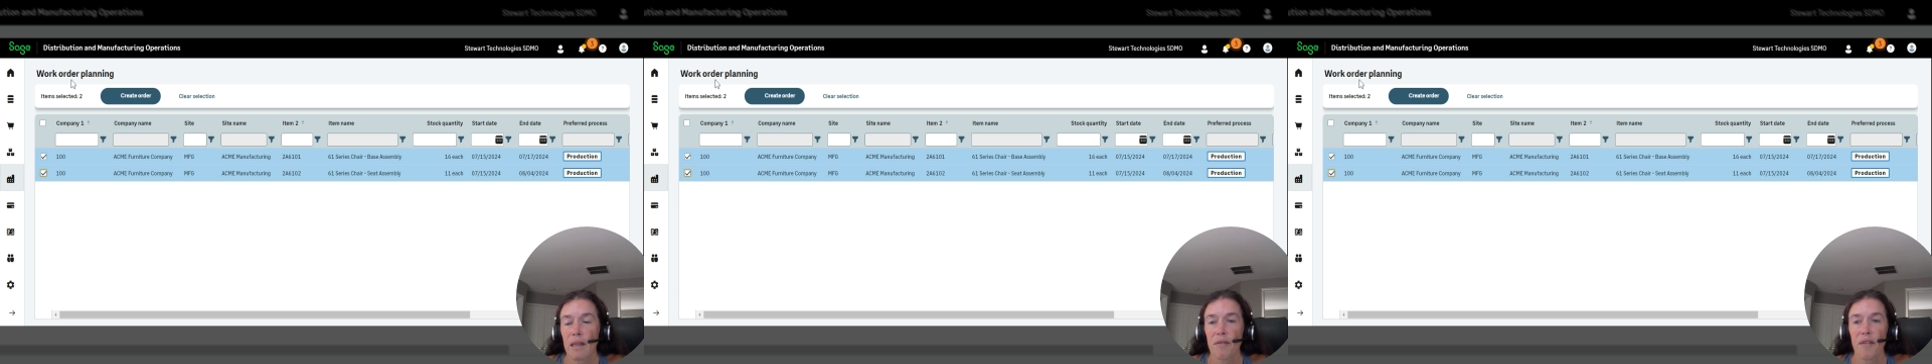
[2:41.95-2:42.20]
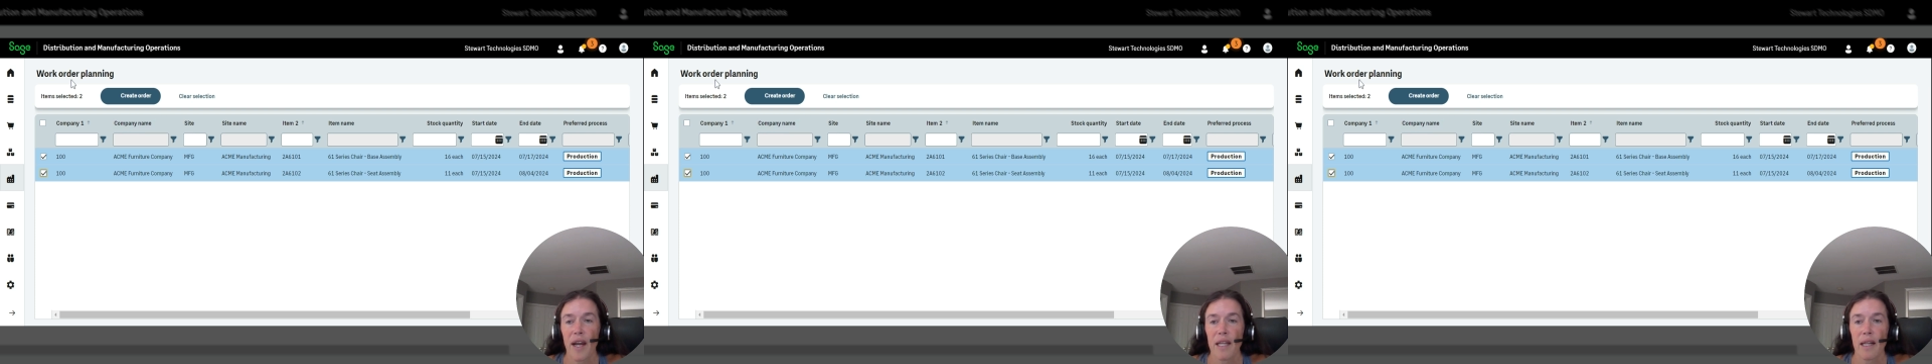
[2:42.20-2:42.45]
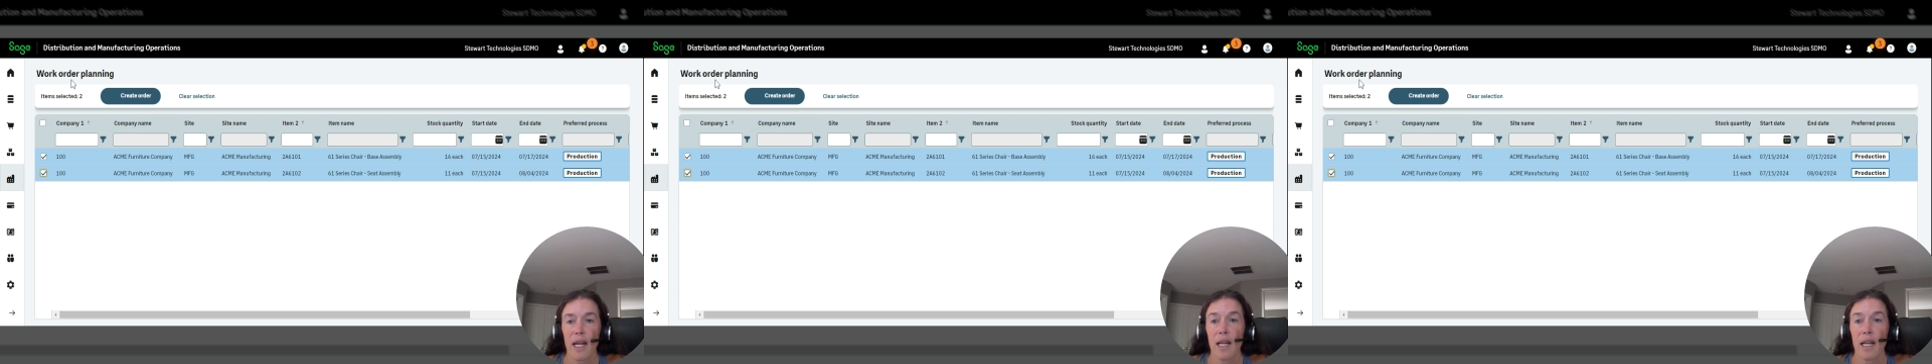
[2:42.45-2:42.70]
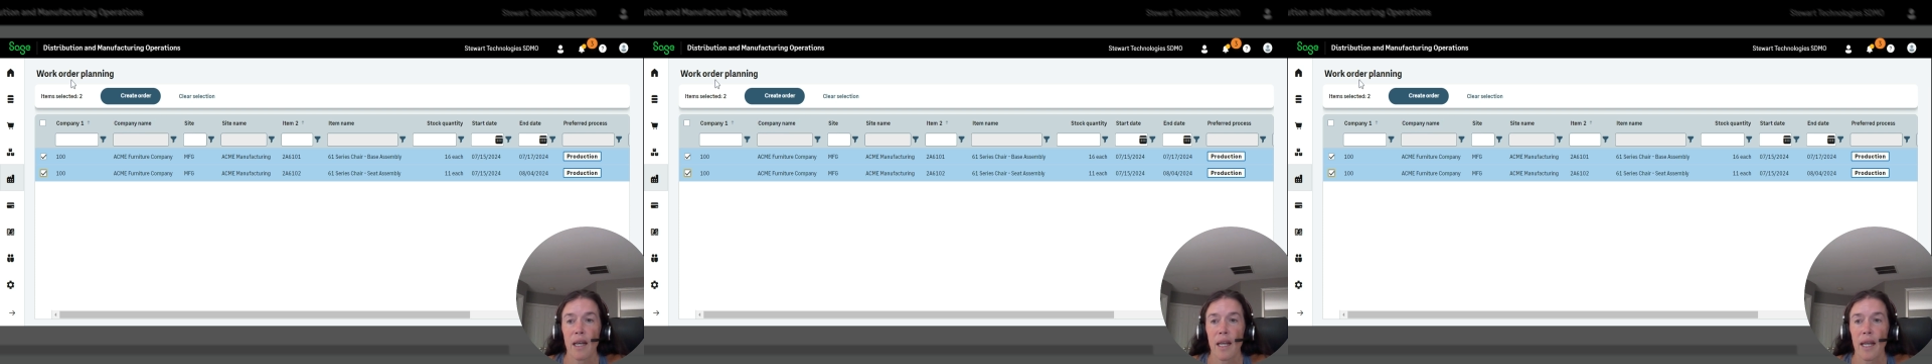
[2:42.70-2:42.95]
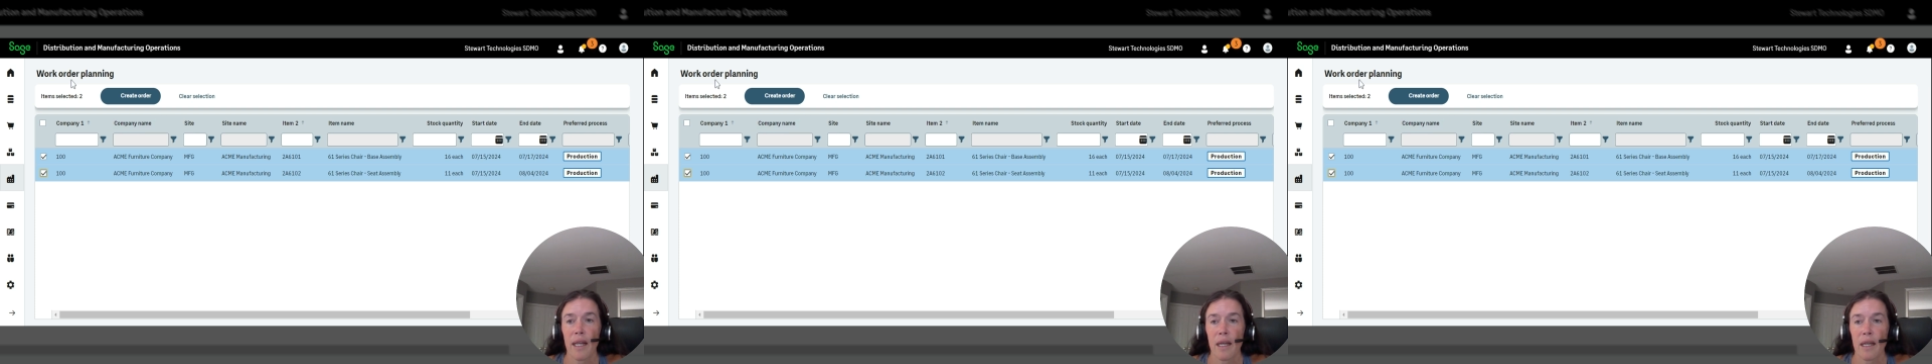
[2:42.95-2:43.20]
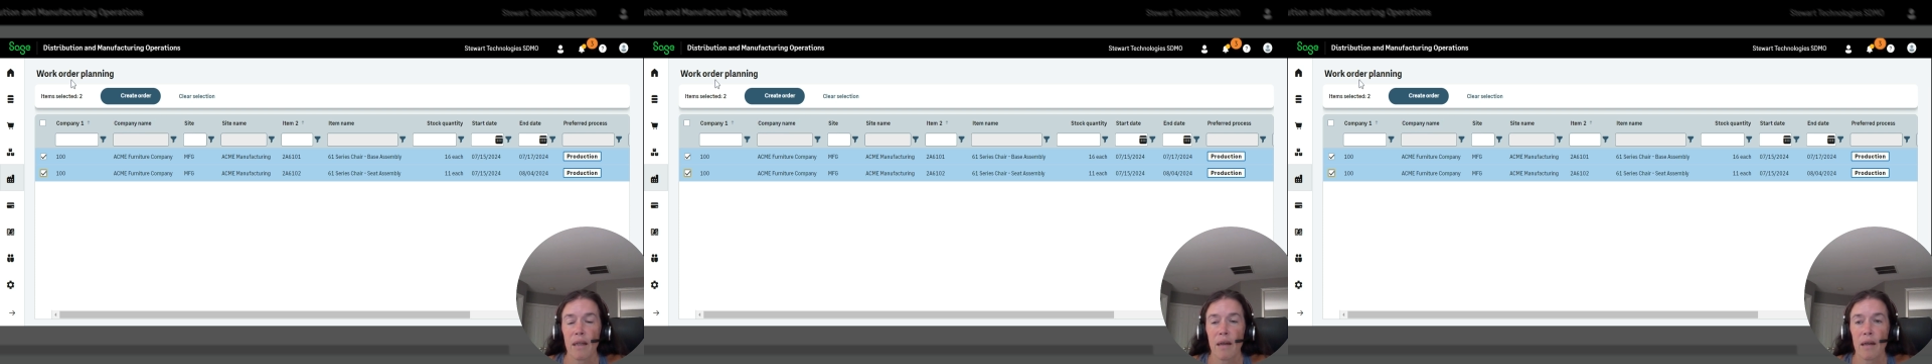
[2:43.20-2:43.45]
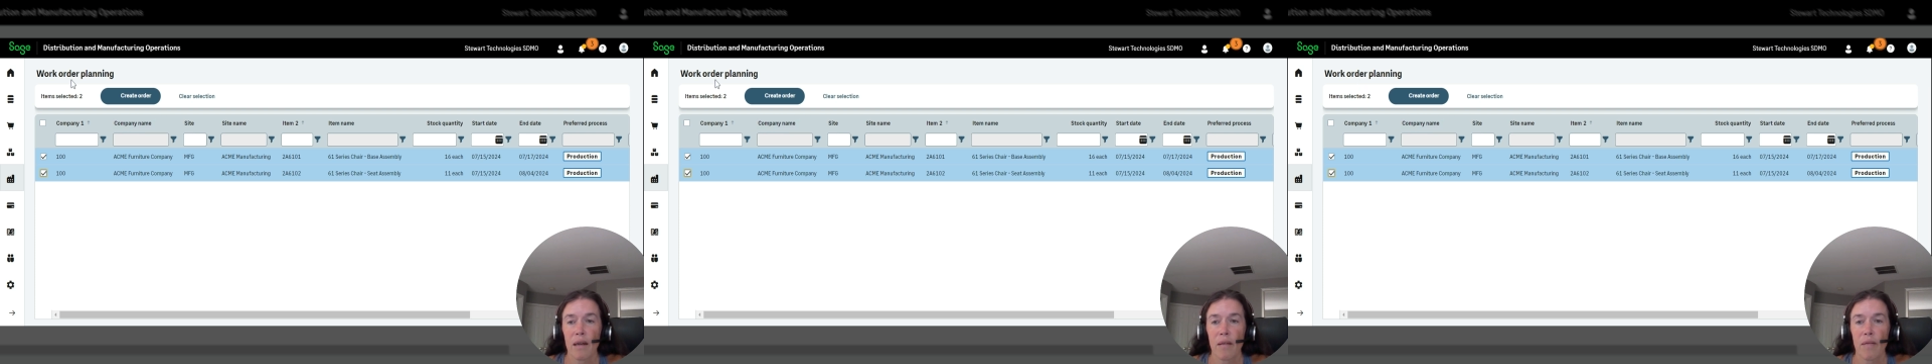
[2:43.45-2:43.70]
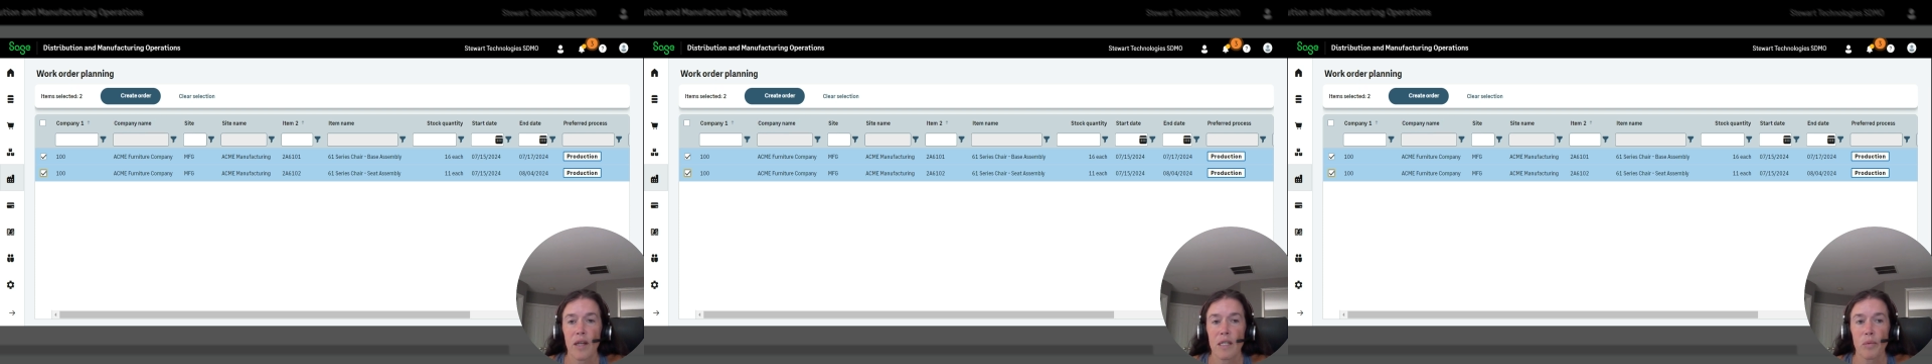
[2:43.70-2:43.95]
the fact that I needed
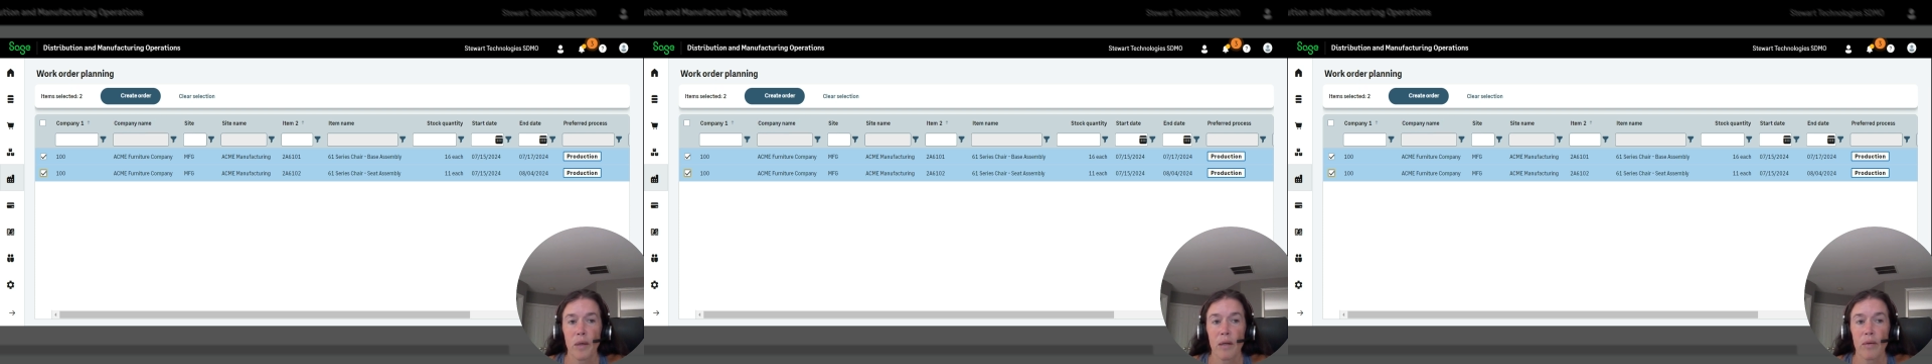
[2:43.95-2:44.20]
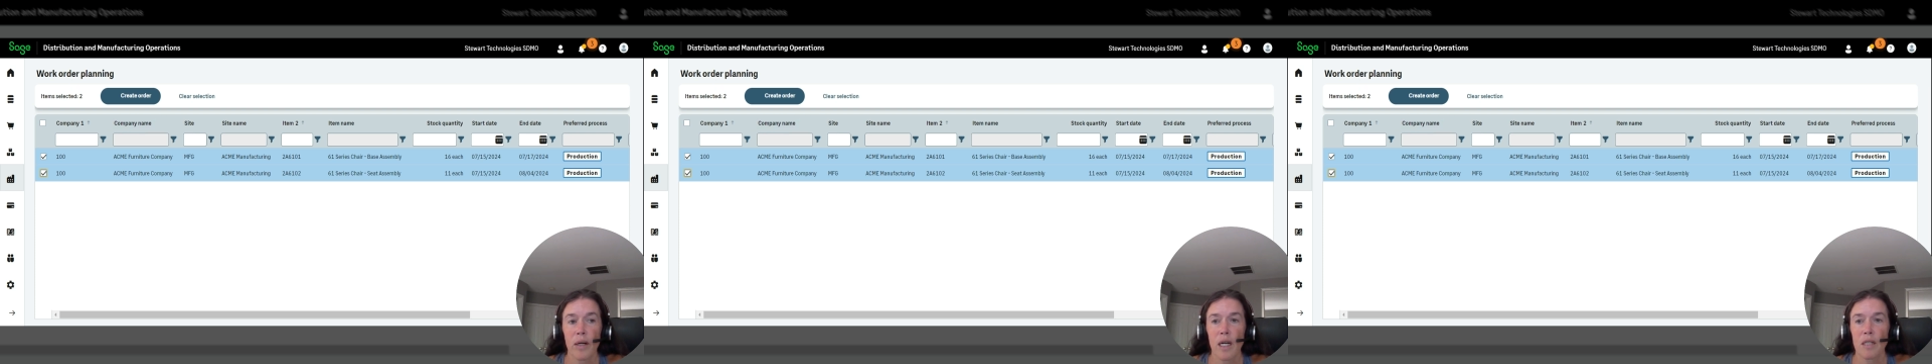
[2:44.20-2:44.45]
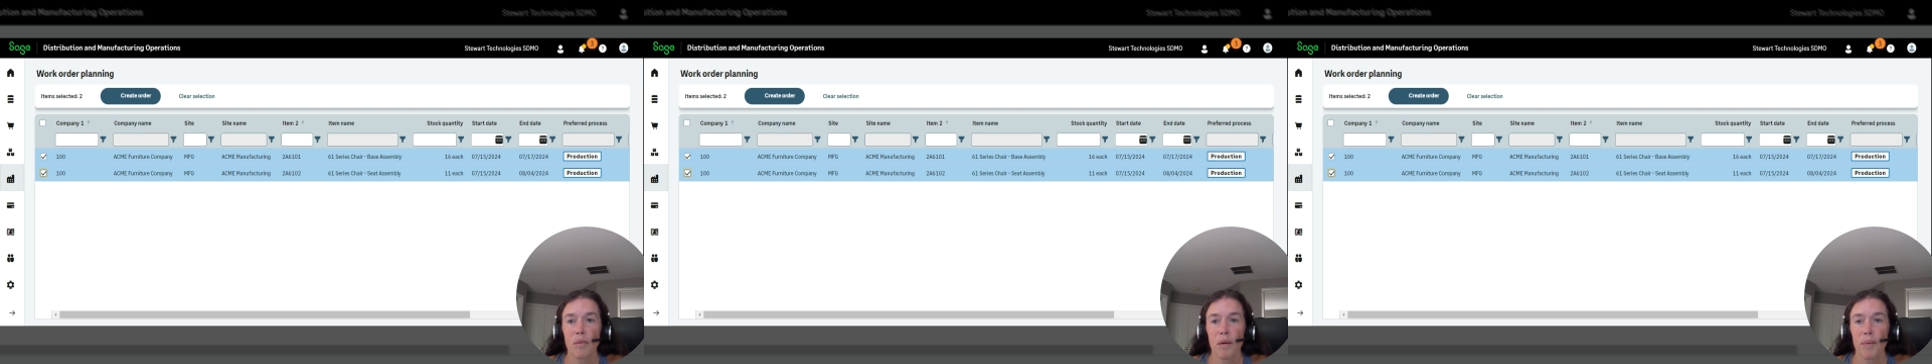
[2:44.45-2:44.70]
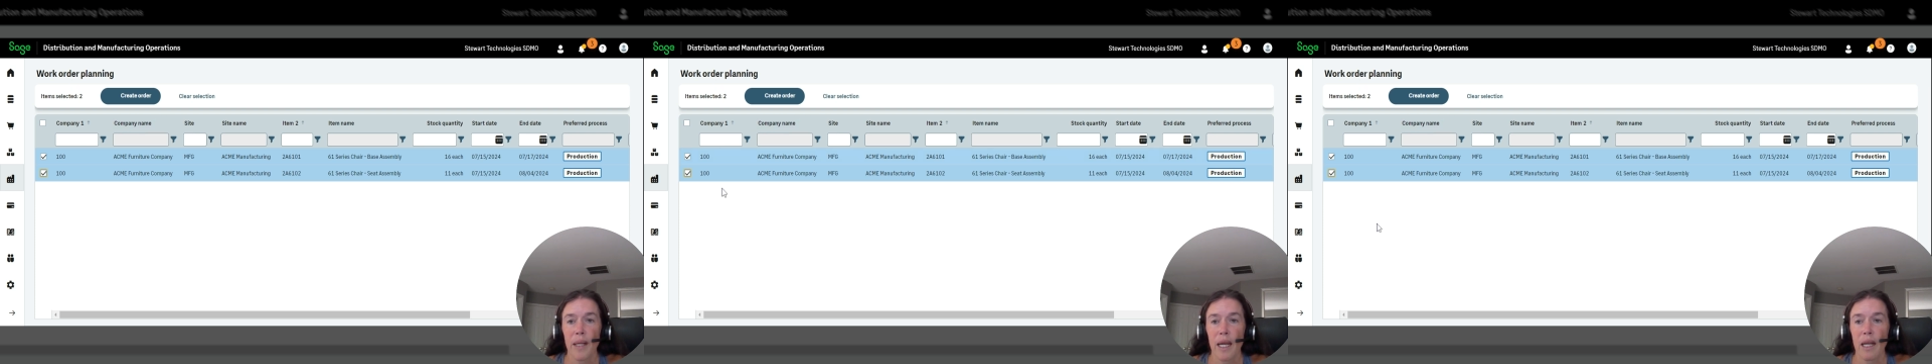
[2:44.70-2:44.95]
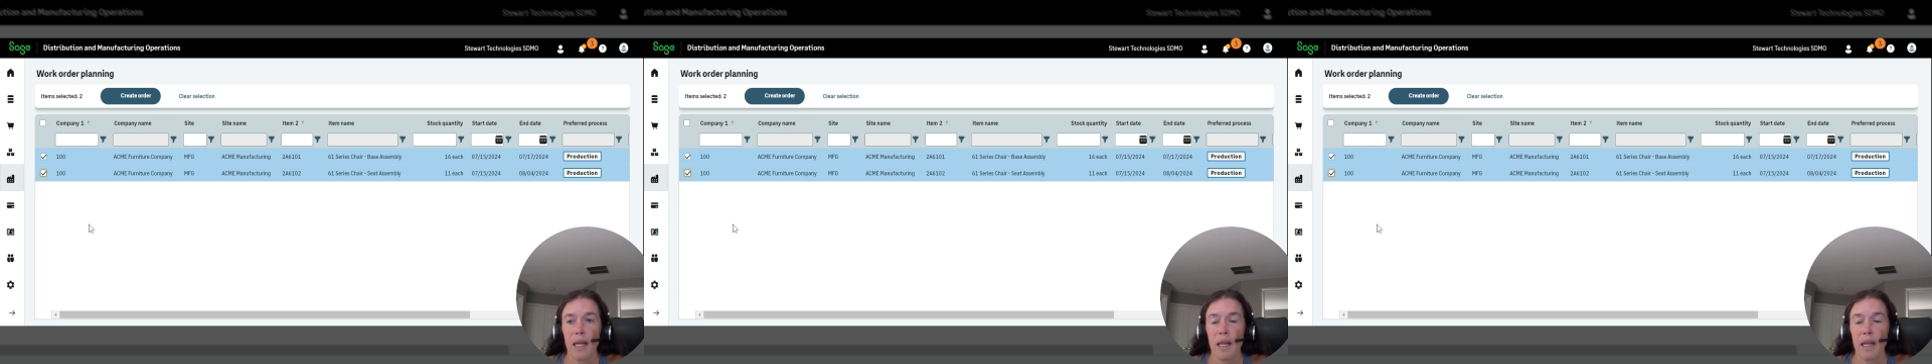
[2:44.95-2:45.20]
these work orders for planning,